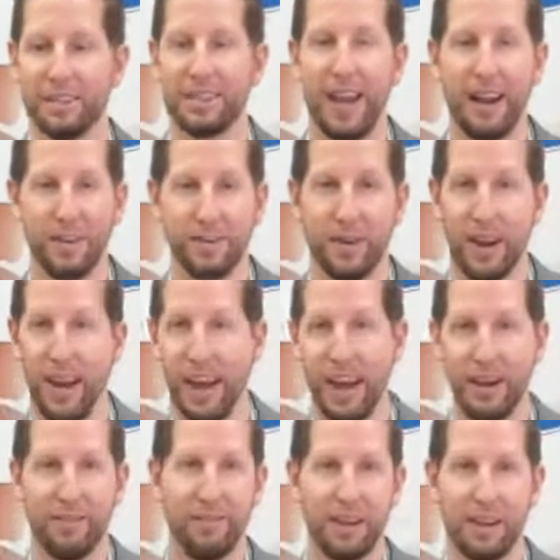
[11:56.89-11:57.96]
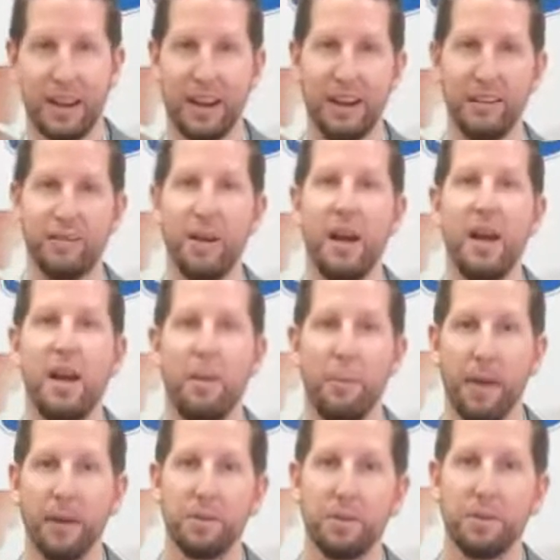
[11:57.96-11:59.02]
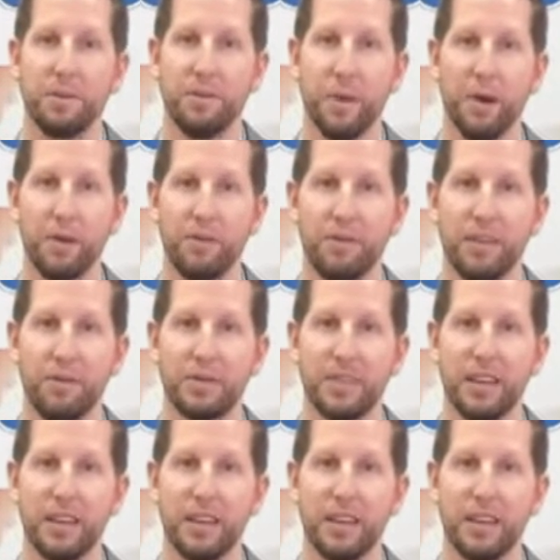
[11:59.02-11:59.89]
satisfy every kind of major mode of use